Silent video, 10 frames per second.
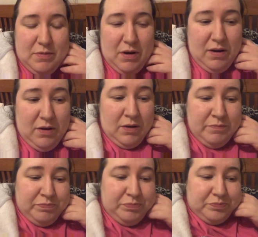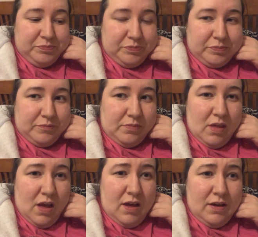tomorrow.
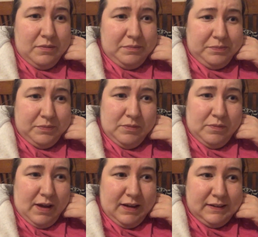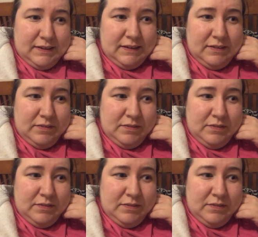Um, what else?